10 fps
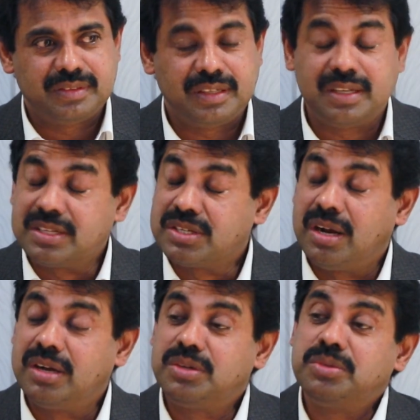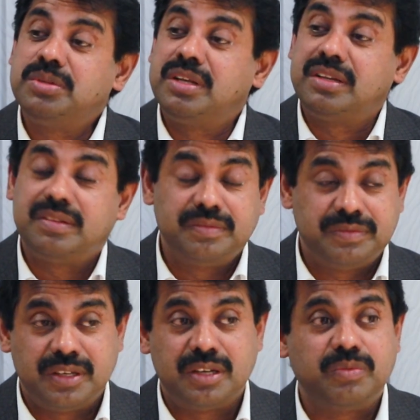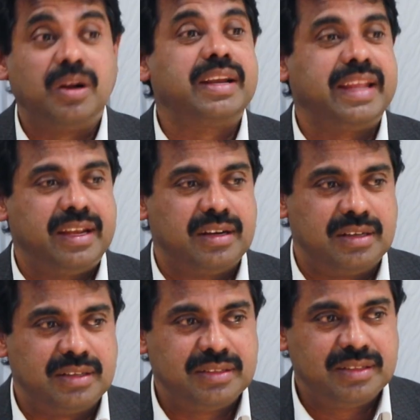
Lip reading: and does not do the word what he heard.